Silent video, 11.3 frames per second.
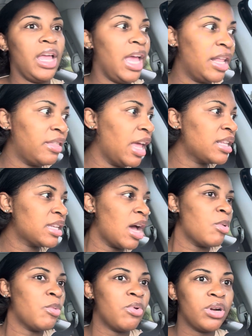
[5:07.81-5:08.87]
at that
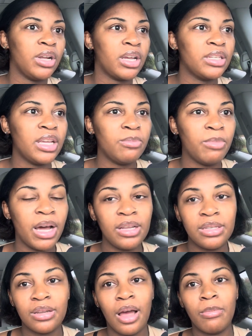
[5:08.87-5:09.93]
time of morning, because by
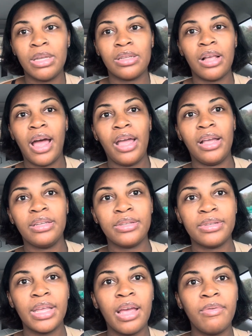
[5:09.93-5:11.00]
this time it's like
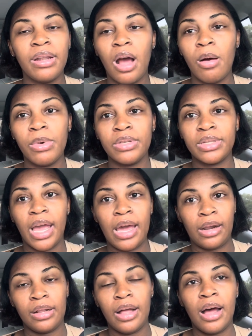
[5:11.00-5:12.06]
7, almost 8
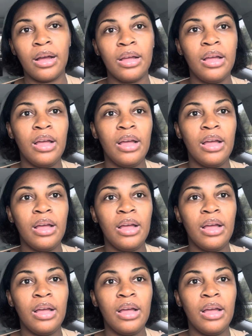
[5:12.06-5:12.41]
o'clock.